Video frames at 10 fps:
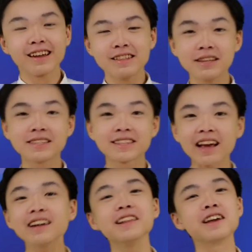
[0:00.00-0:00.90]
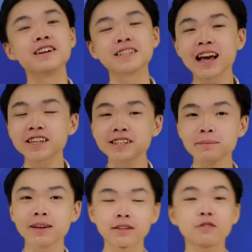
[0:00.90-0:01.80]
the second layer is actually
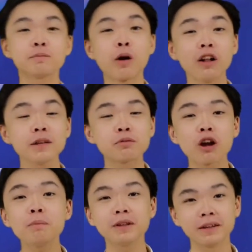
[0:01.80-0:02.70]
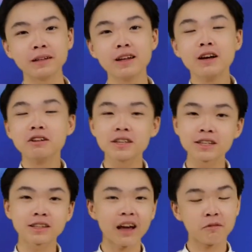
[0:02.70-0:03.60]
made out of polypropylene, which is
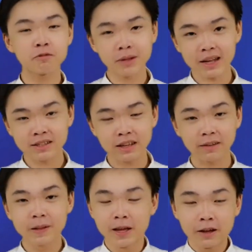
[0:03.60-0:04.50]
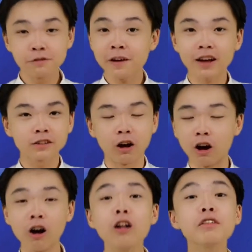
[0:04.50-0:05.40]
a type of plastic. In fact,
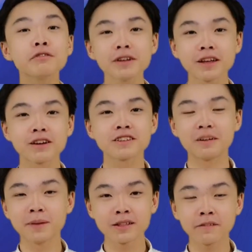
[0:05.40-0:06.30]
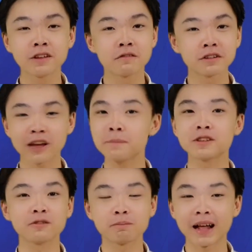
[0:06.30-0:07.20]
all 3 layers are made of different types
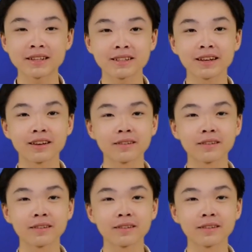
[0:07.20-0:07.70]
of plastic.